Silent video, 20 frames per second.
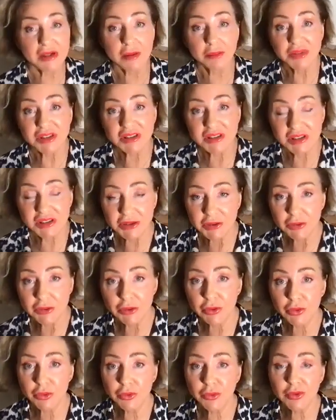number
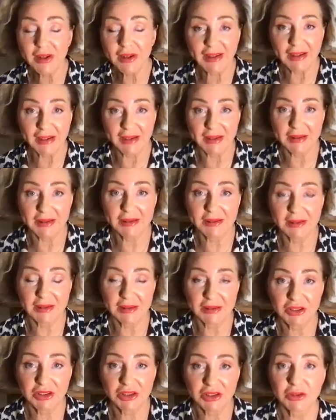two
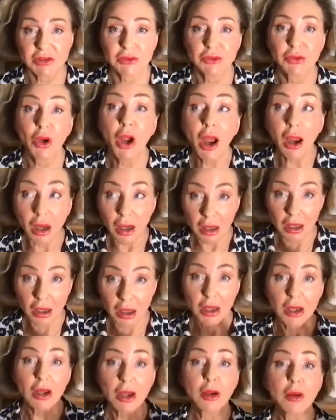is to
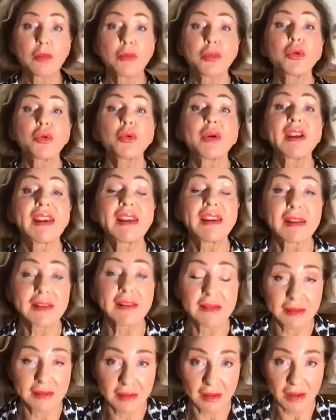
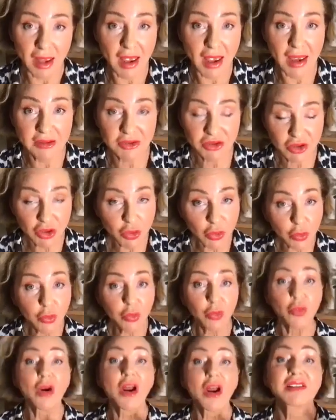breathe and
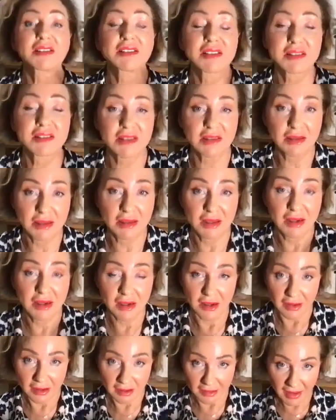trust
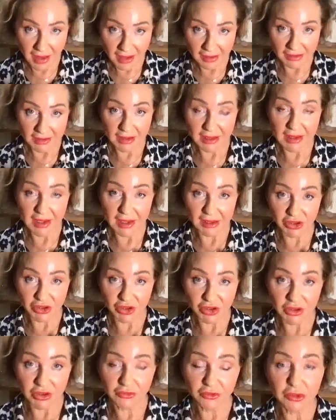that
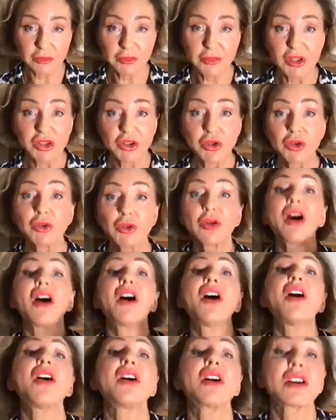connection from your
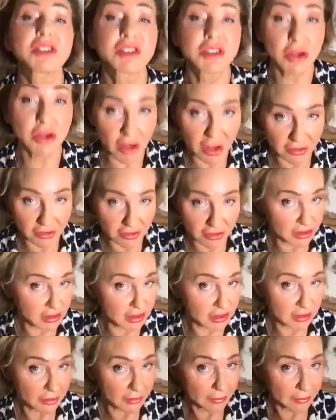heart to others.